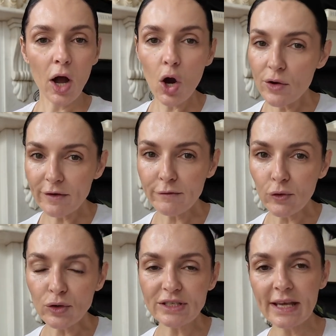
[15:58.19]
over
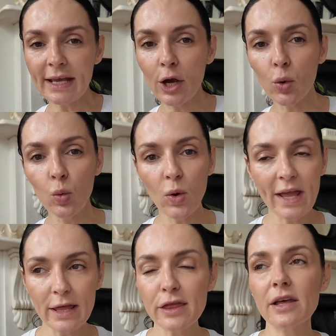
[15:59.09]
40
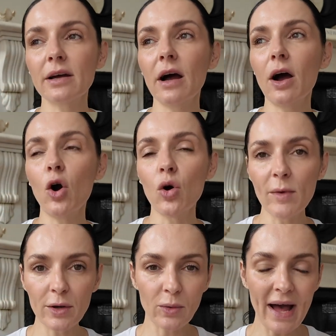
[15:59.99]
with hormonal